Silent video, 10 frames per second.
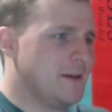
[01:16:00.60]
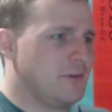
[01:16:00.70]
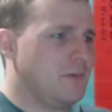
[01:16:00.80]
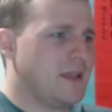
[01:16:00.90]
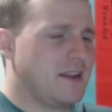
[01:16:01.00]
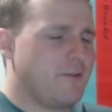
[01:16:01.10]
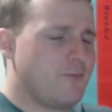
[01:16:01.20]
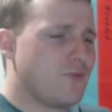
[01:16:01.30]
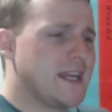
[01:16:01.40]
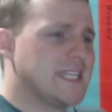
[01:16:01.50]
Probably going to
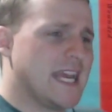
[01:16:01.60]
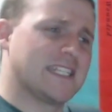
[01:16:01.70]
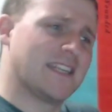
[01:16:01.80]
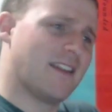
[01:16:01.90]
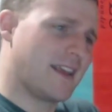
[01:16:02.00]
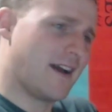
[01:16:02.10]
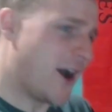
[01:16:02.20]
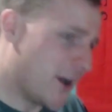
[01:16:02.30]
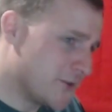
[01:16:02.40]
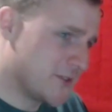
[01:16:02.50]
get retested like
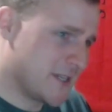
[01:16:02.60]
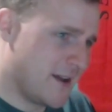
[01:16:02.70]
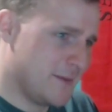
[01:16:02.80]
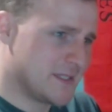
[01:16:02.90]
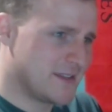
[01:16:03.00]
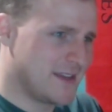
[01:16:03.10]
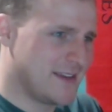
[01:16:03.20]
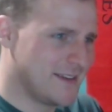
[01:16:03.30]
100 times.